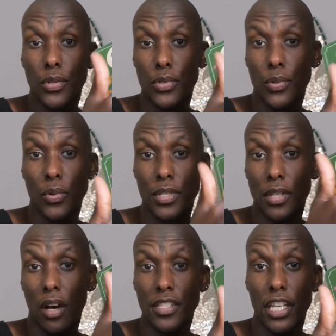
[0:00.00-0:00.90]
So Source
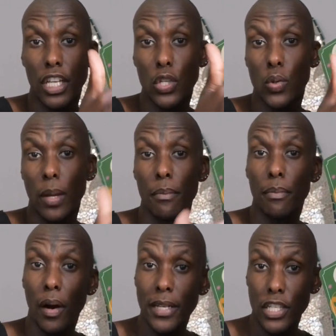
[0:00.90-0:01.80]
is asking you to
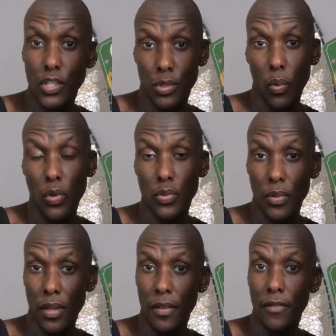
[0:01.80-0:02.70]
embody Source
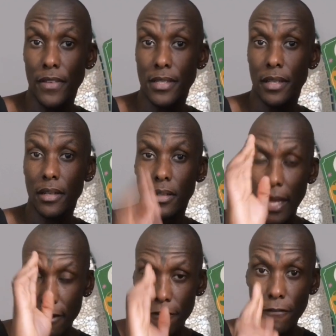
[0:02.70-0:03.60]
within the physical
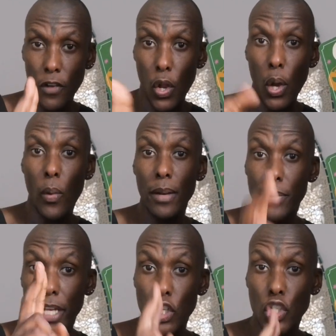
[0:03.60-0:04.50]
and flow
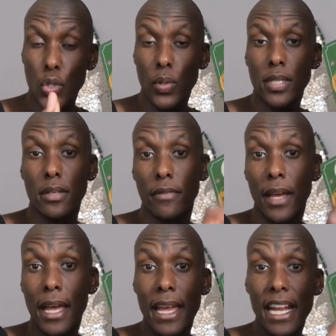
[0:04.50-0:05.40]
and be
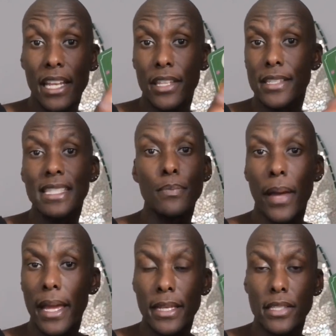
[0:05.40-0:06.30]
intuitive in the
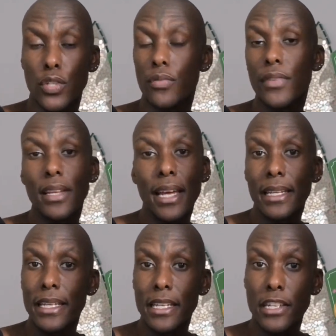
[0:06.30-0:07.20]
space. You feel
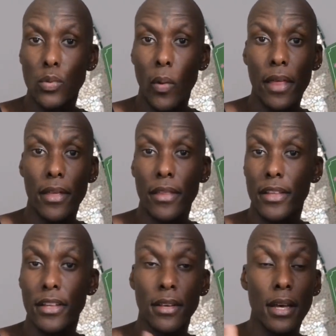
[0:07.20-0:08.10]
at ease
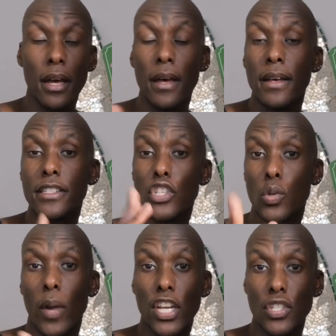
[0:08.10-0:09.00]
whether the
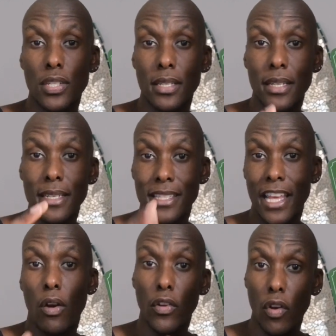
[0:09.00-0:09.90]
situation is
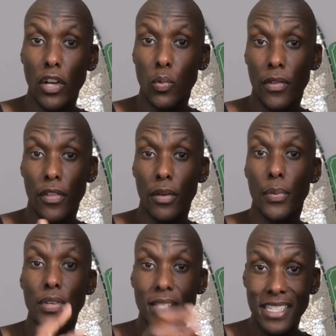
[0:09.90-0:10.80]
there or not, whether the
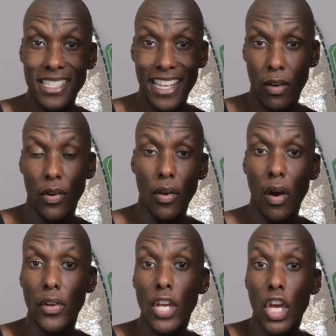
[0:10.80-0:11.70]
person is there or
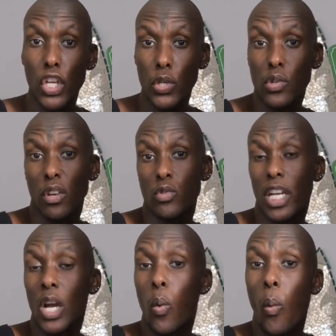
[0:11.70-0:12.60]
not. You do
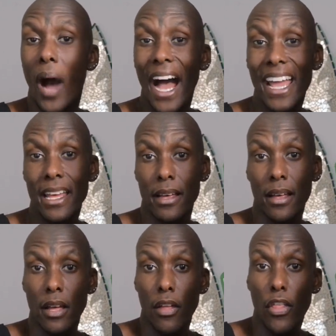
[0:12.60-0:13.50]
not
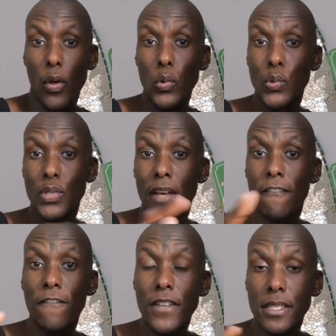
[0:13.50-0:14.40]
require those
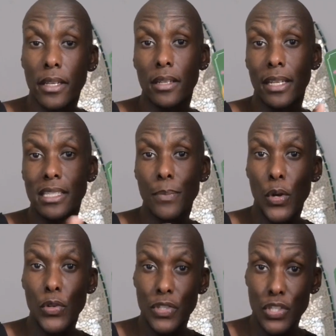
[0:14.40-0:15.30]
physical
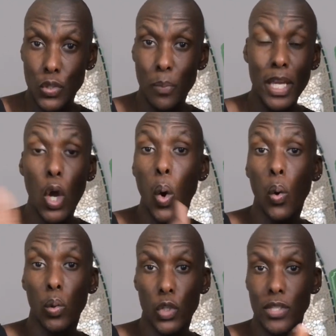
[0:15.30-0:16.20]
experiences to be
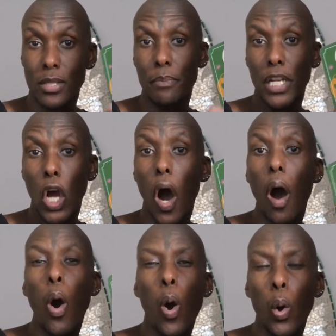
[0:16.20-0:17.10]
whole. You simply
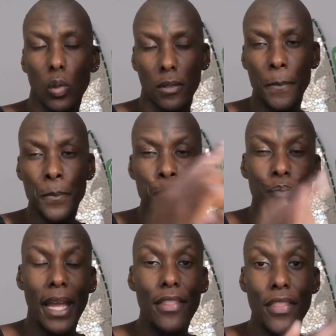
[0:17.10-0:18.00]
are whole.
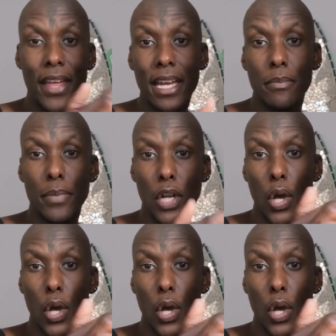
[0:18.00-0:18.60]
And then